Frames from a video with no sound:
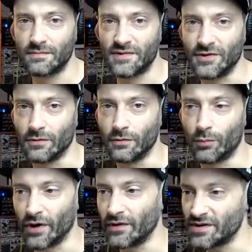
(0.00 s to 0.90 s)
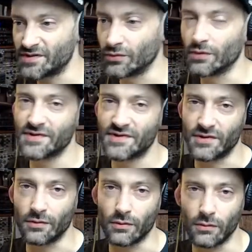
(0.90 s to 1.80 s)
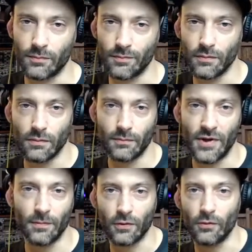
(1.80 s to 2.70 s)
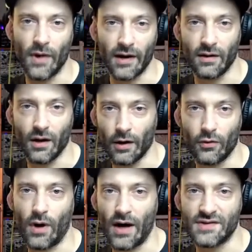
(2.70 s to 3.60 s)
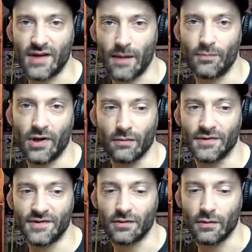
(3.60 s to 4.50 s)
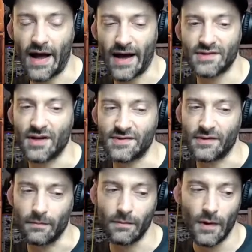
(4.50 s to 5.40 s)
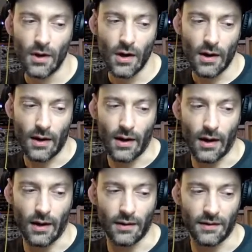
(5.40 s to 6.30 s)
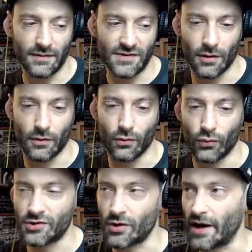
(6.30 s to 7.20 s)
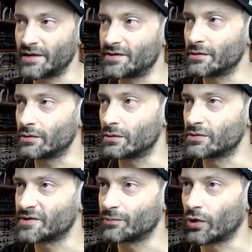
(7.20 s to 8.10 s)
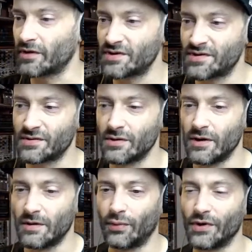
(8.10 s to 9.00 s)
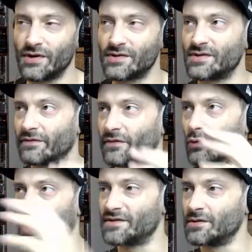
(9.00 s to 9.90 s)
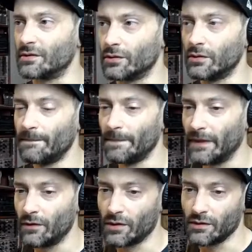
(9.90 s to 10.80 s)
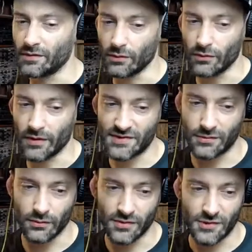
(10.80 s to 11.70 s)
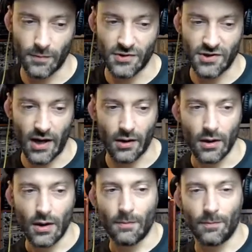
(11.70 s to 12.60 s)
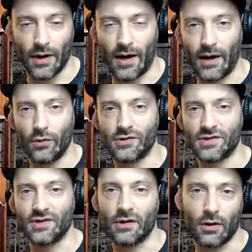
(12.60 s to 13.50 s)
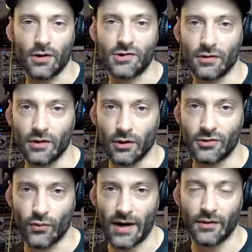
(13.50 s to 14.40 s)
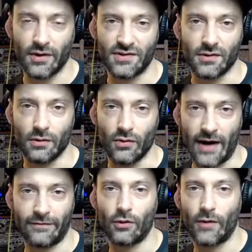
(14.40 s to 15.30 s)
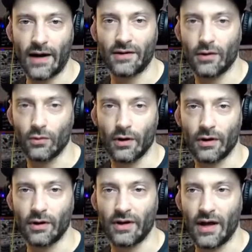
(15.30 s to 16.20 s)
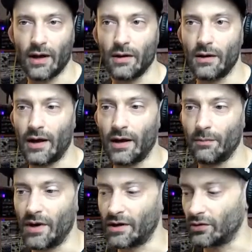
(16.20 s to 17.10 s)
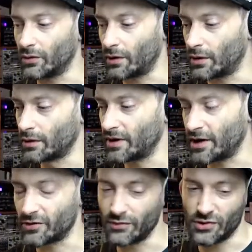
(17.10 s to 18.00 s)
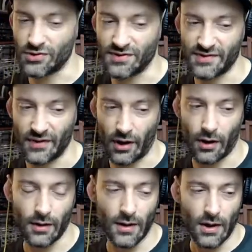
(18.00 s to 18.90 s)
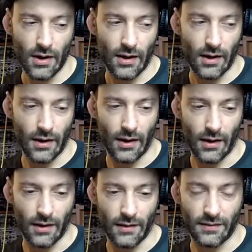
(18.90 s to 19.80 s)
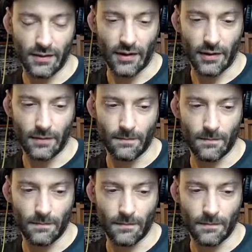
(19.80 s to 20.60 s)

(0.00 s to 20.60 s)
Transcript: to bring these tools to people who might otherwise not be able to access them. And so we're trying to support this. Please, if you want to, you can do this through the Super Chat, but I would just encourage you to go directly to afrorack dot org again and make your contributions there. And um,